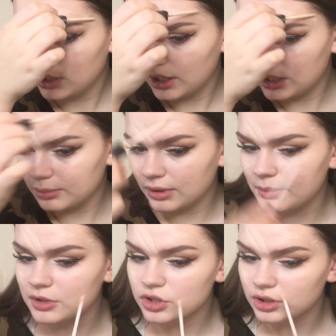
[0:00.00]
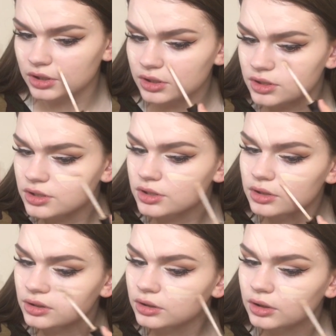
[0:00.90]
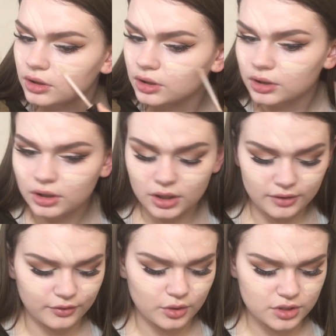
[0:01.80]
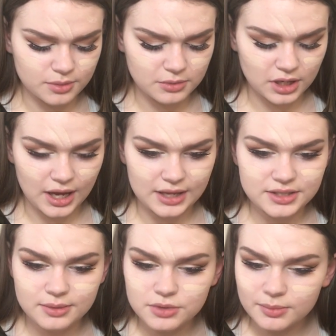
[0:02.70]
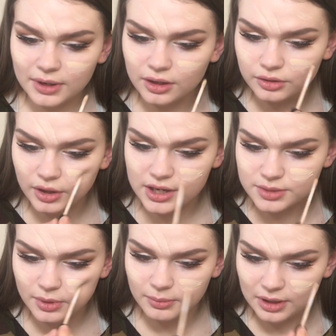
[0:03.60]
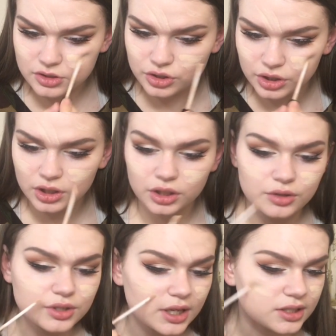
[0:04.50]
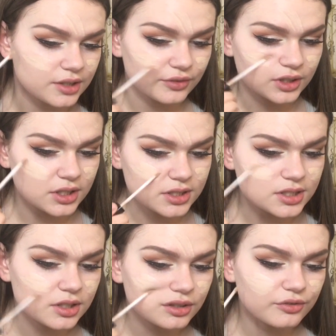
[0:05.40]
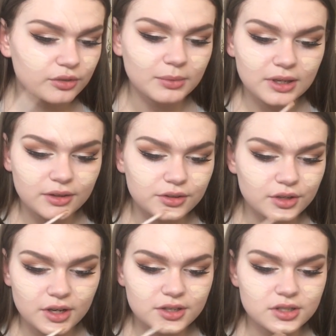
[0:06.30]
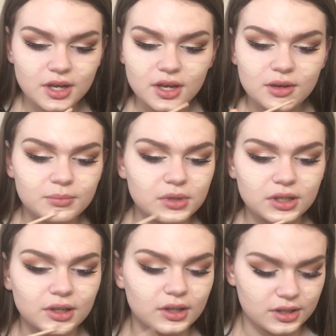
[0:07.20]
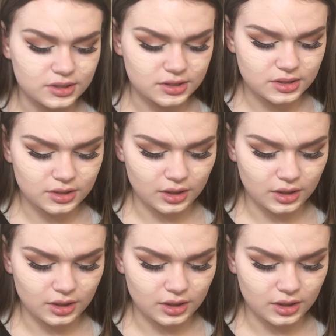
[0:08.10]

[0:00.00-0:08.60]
any blemishes, And of course I'm gonna add some to my under eyes, but I'm actually gonna use a different concealer for my under eyes because